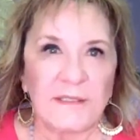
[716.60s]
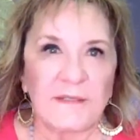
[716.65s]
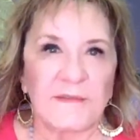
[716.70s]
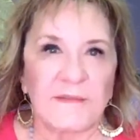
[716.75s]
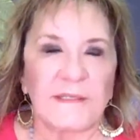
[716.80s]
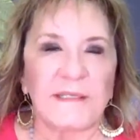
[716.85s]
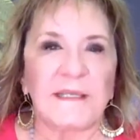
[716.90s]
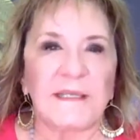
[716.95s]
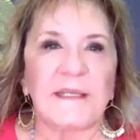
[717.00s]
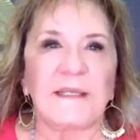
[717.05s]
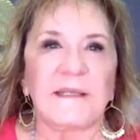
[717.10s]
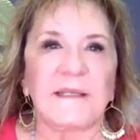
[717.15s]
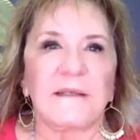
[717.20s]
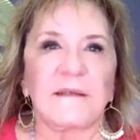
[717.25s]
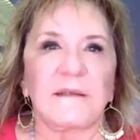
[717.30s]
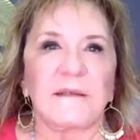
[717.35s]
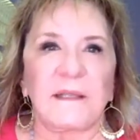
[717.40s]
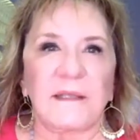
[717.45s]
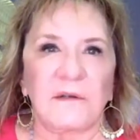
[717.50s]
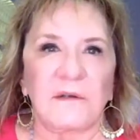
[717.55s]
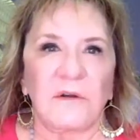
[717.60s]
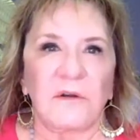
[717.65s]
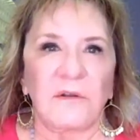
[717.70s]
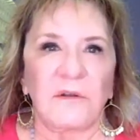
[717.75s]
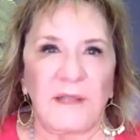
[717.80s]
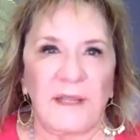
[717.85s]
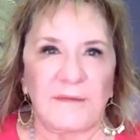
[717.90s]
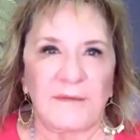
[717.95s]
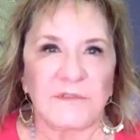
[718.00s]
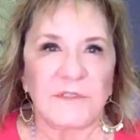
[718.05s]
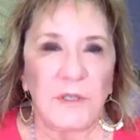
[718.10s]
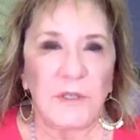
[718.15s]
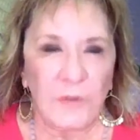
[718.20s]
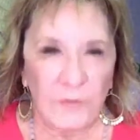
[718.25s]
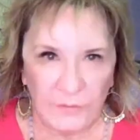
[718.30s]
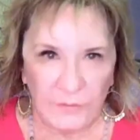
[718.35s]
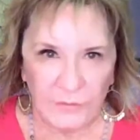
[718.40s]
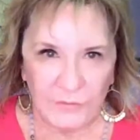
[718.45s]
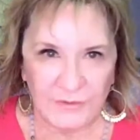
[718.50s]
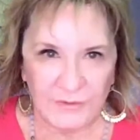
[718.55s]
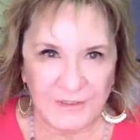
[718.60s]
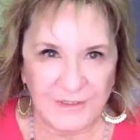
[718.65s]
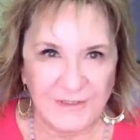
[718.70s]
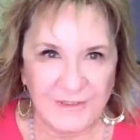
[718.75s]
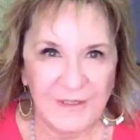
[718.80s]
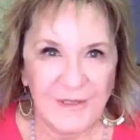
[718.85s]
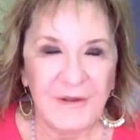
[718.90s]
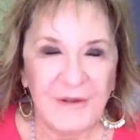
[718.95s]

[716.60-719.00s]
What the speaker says: the kink in our life's hose?